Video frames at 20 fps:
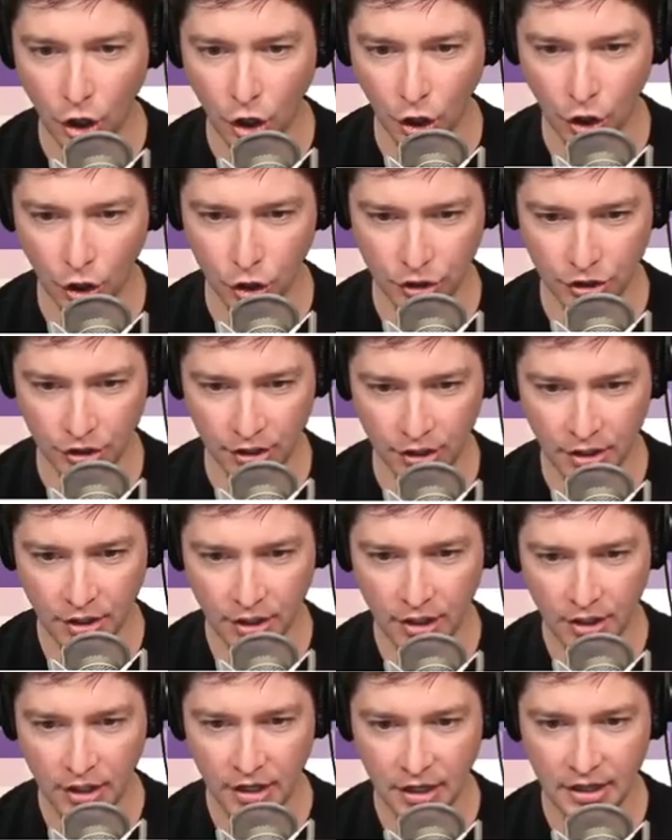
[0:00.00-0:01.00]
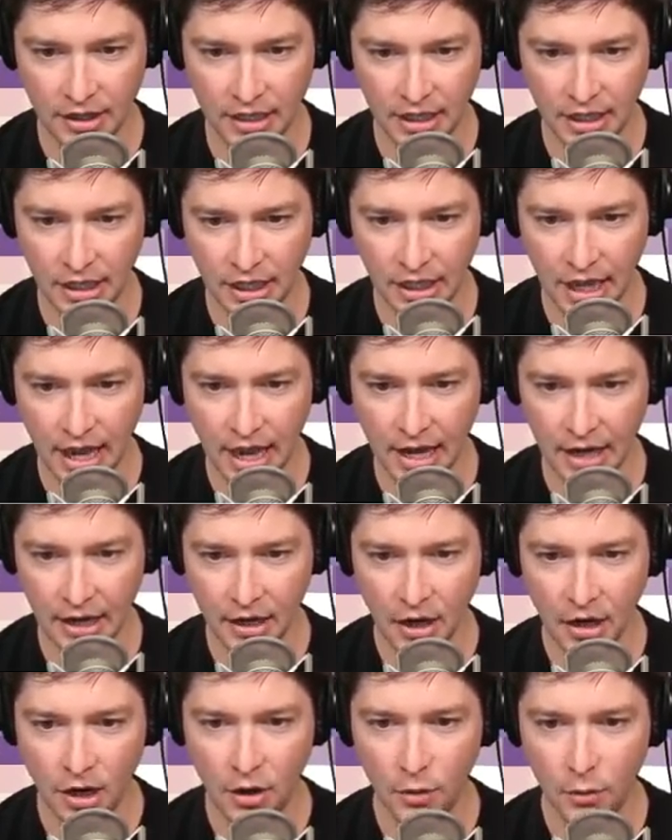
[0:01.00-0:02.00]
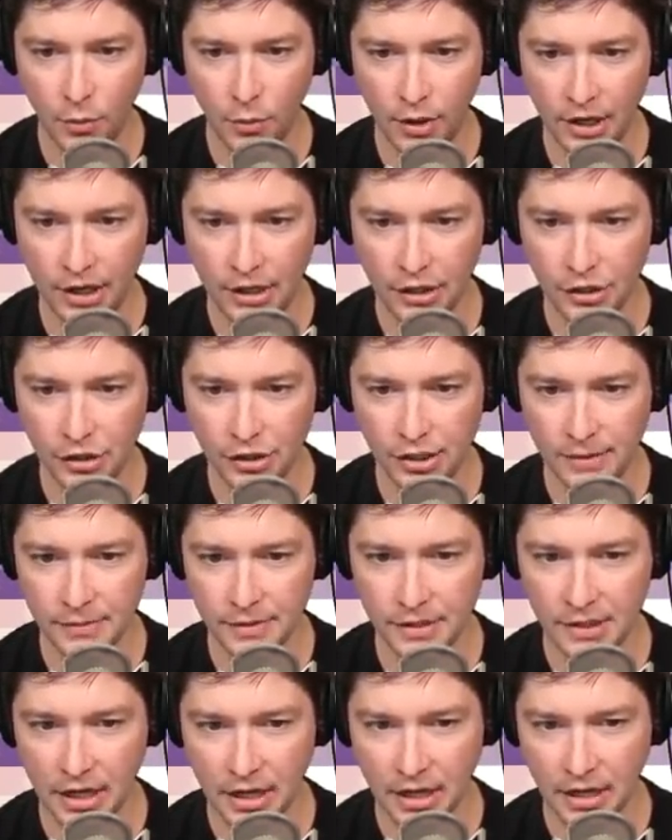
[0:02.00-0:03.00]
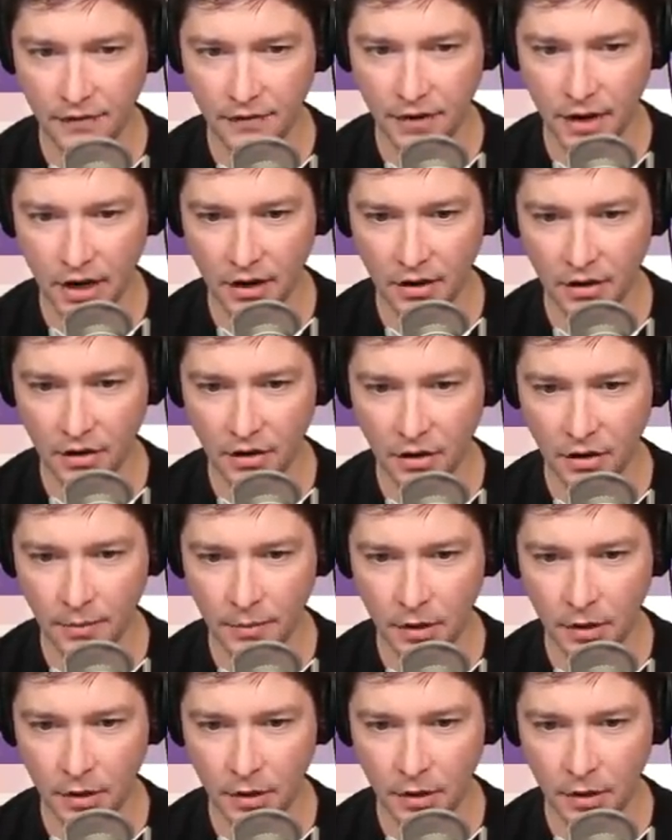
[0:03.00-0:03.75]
hurt the allay. Which seems like if I come